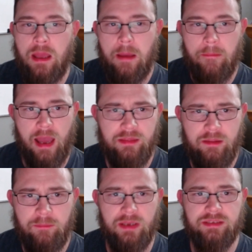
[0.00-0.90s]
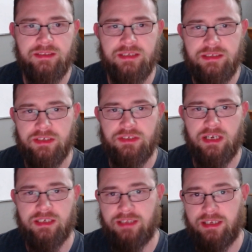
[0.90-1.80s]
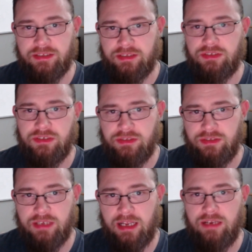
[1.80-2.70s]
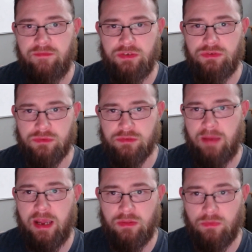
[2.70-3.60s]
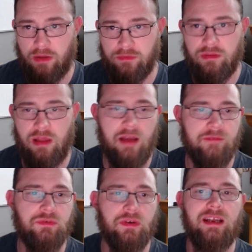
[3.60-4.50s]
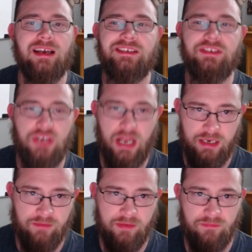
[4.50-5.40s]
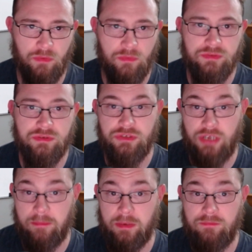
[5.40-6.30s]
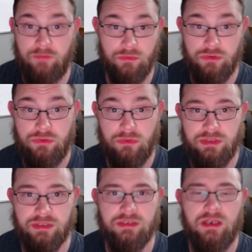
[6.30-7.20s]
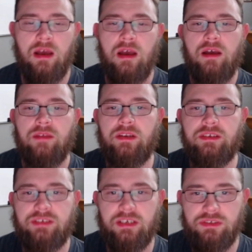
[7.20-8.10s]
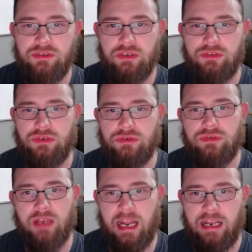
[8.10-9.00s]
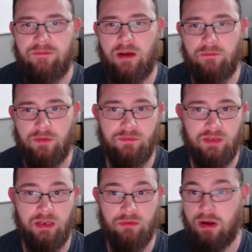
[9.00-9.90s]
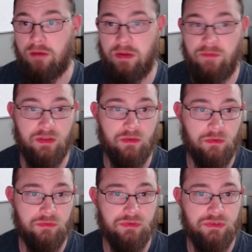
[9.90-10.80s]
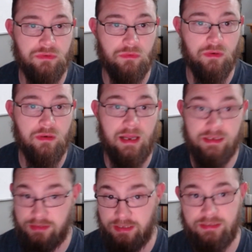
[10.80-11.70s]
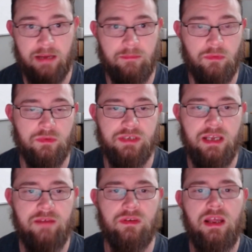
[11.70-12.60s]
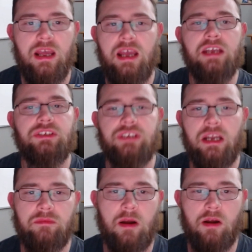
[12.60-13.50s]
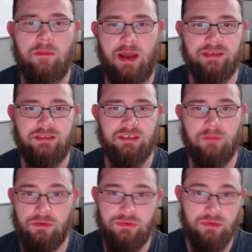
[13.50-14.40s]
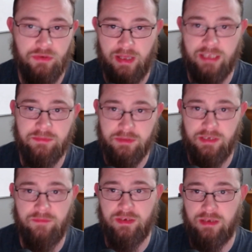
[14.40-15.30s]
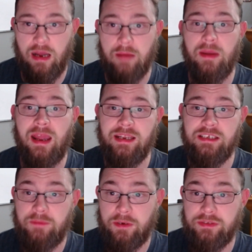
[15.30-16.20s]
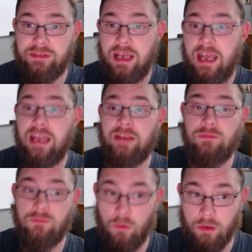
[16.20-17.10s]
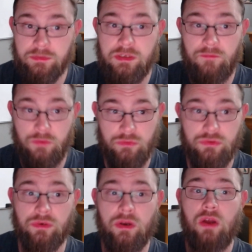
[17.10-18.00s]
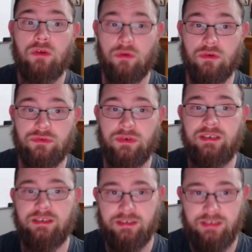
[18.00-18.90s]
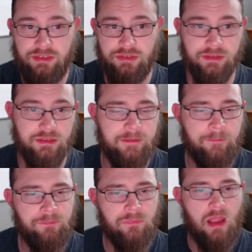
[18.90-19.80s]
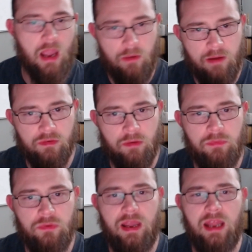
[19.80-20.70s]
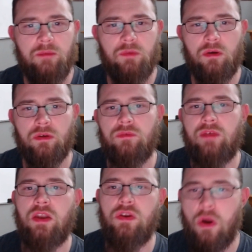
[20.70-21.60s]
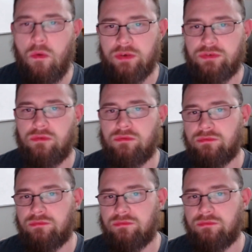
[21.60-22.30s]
Path dependency suggests that decisions individuals make throughout their lives create a chain of influence shaping future choices. The decision to choose 85/15 ground beef at the grocery store, as the example was given, is shaped by our past exposure to that specific type, and experience informs future grocery decisions. However, Buchanan would argue that no external